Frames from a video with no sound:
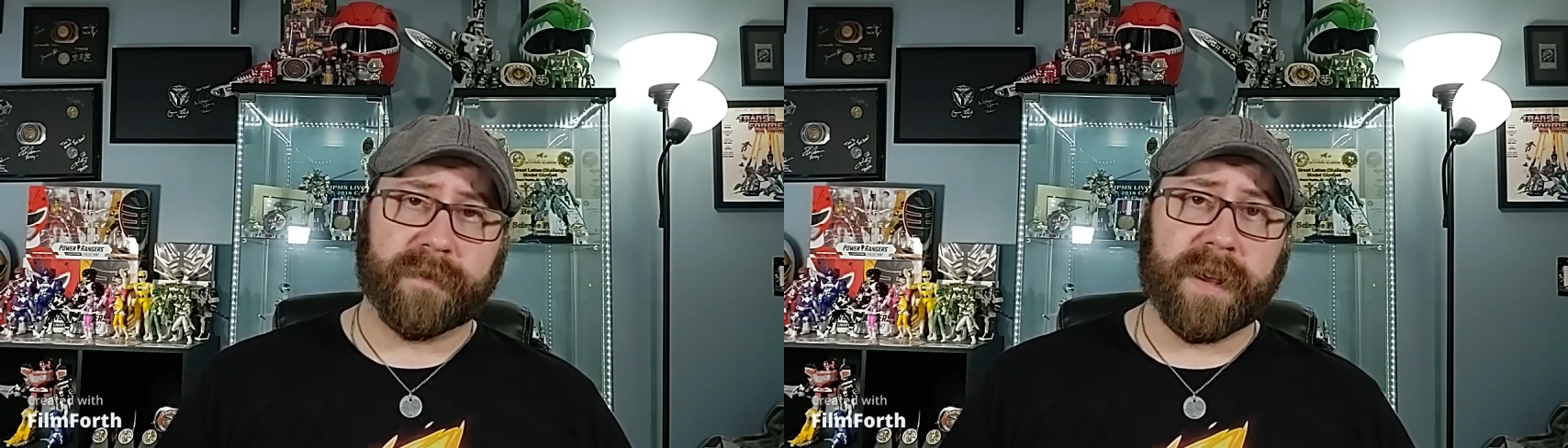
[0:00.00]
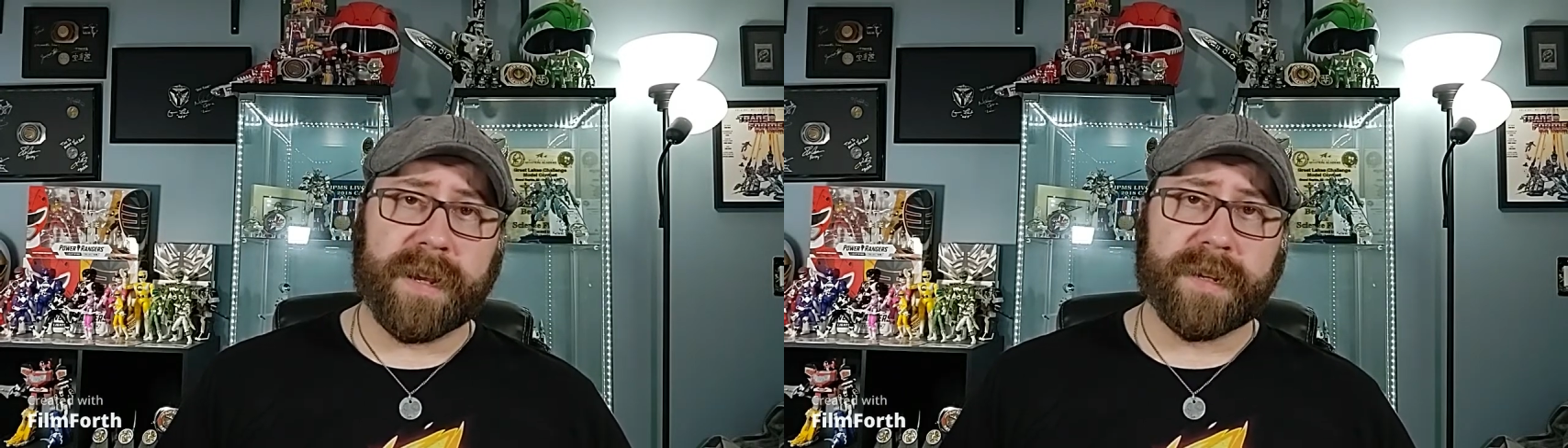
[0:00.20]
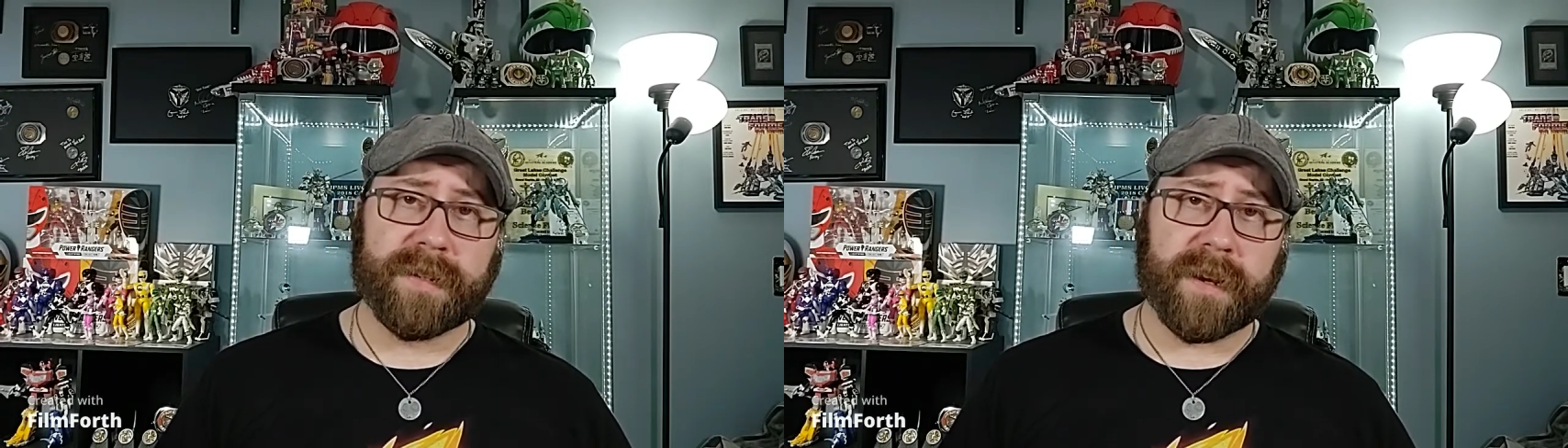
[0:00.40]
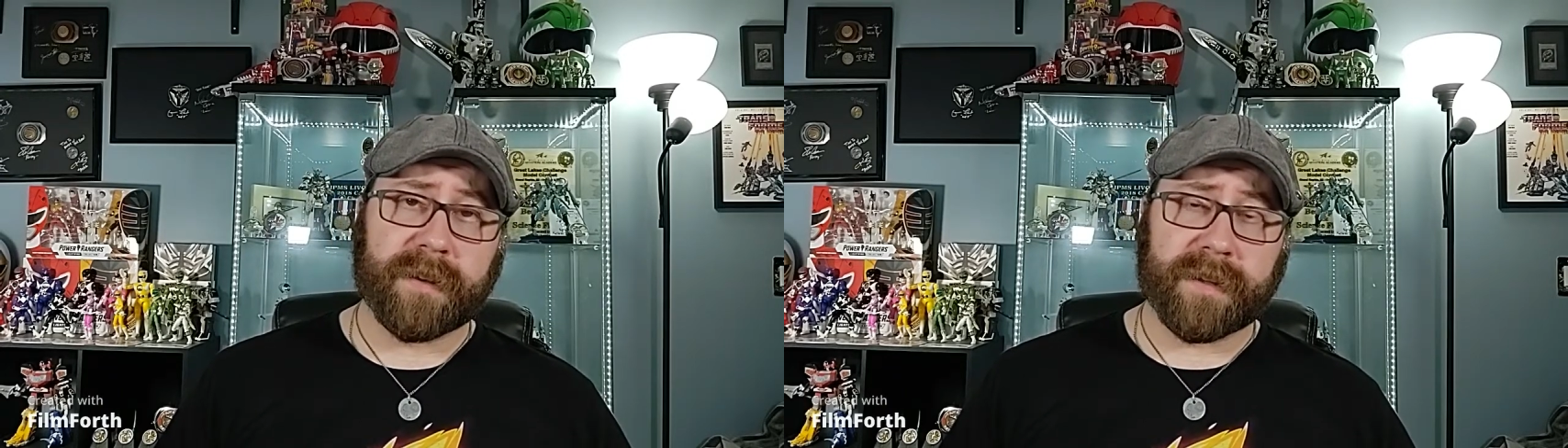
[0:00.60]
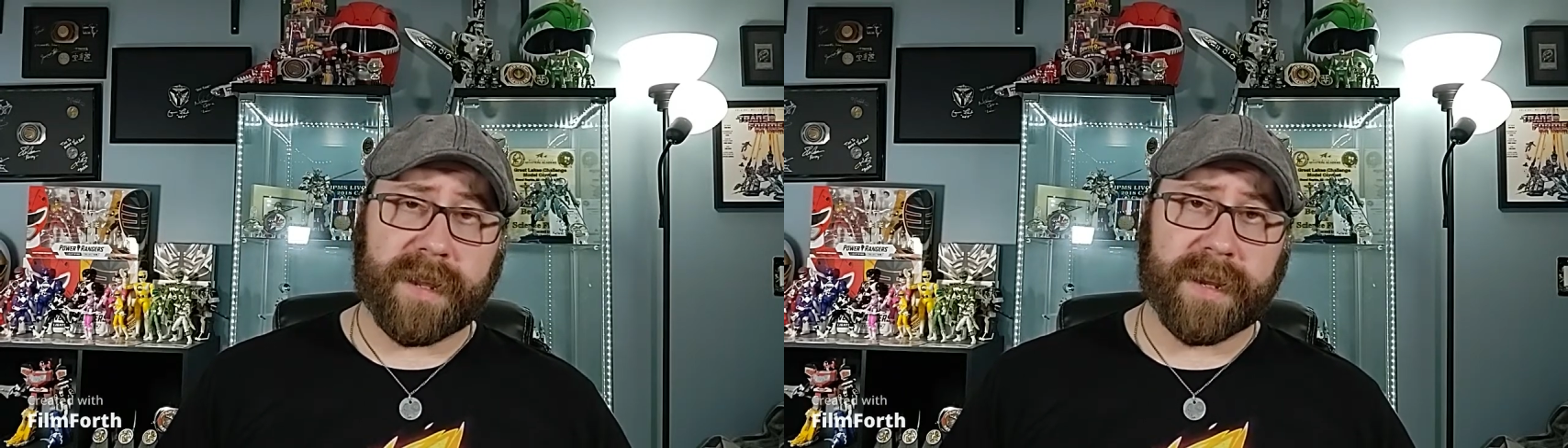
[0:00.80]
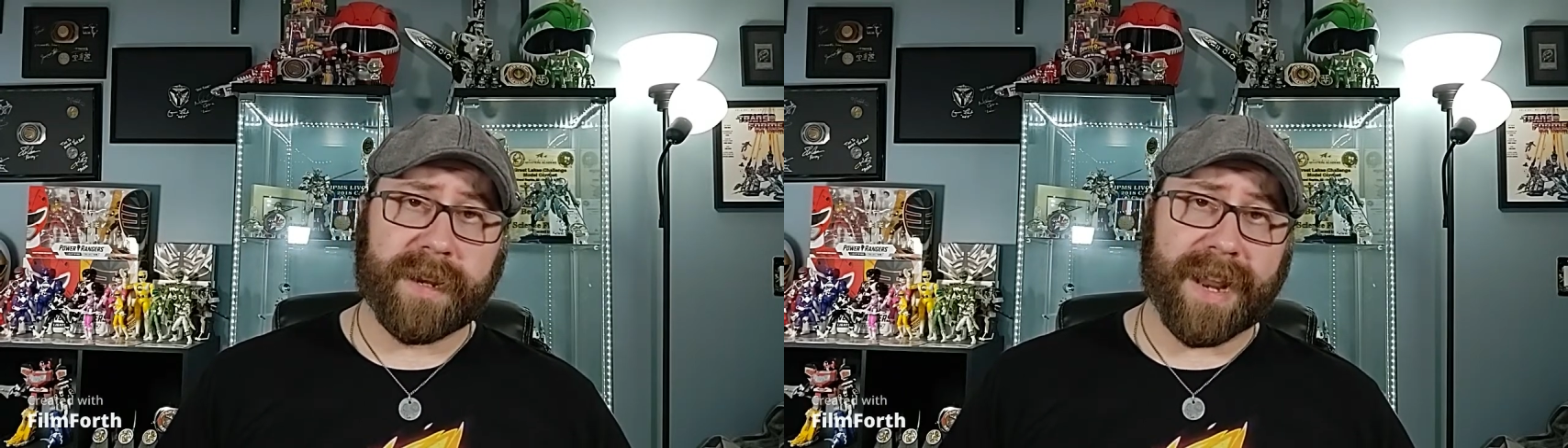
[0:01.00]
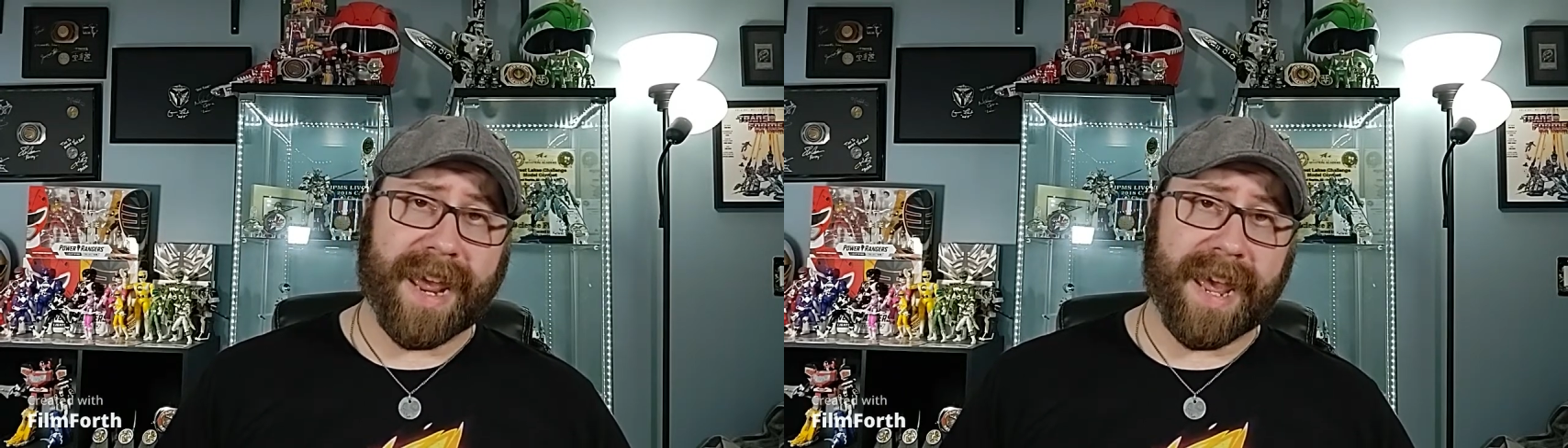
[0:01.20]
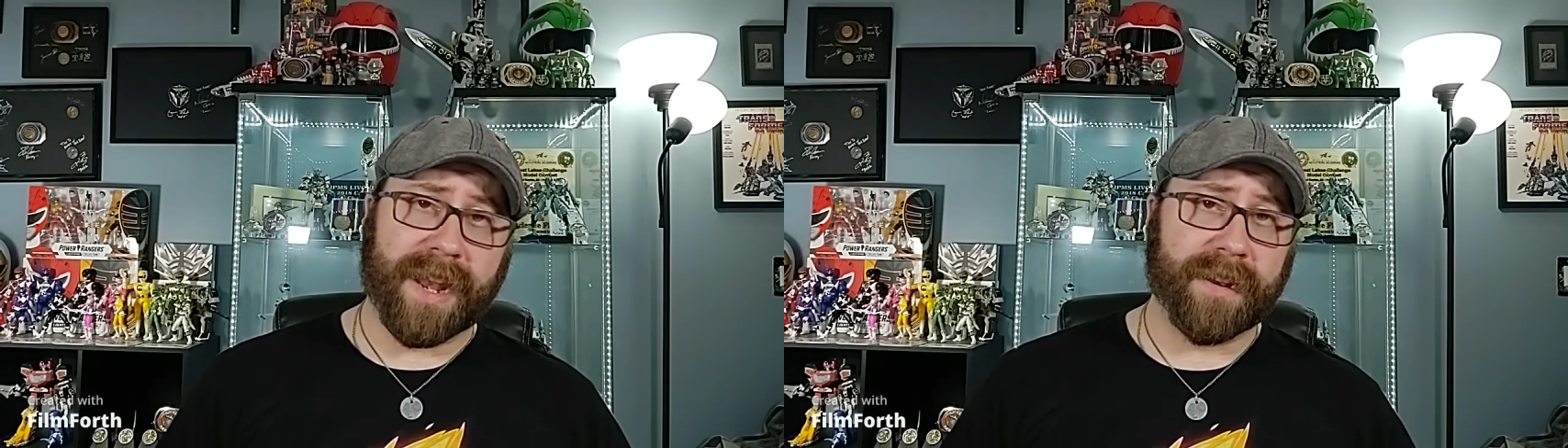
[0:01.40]
find online,
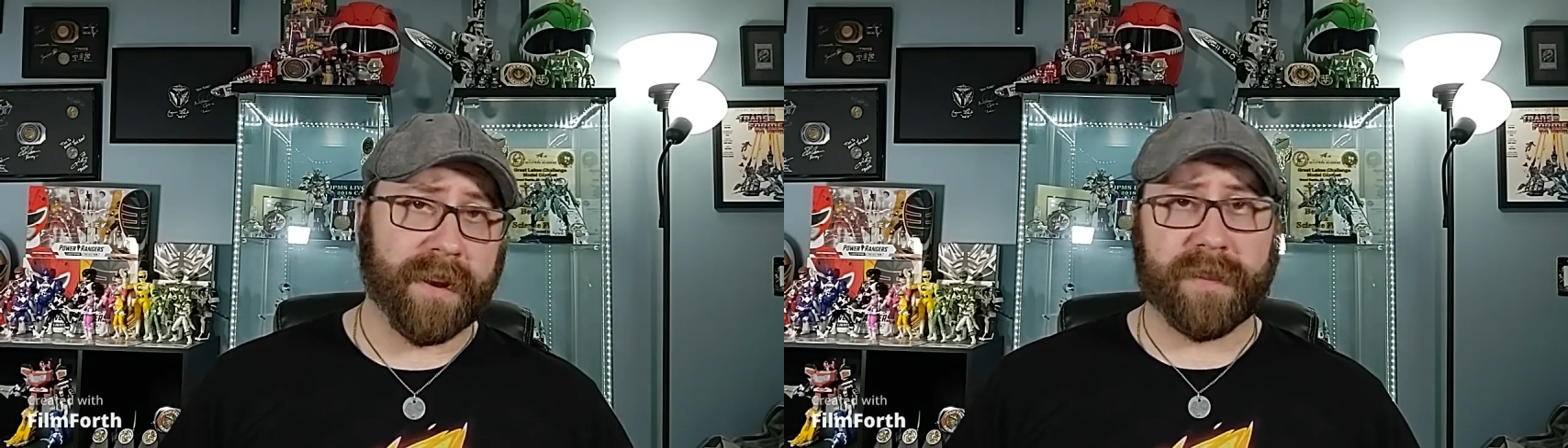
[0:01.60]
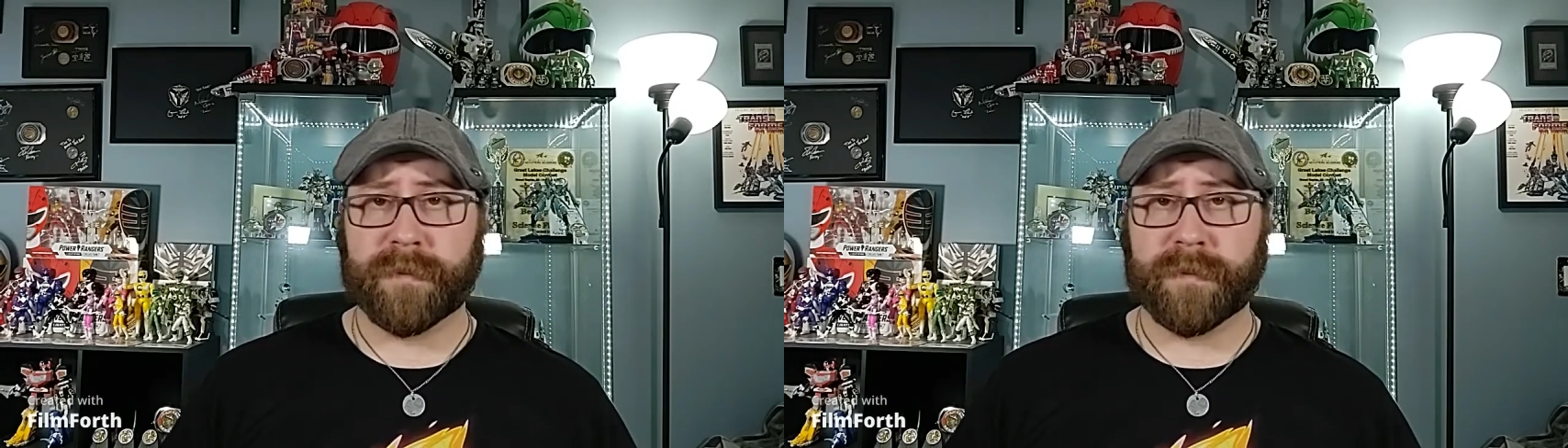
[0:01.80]
and none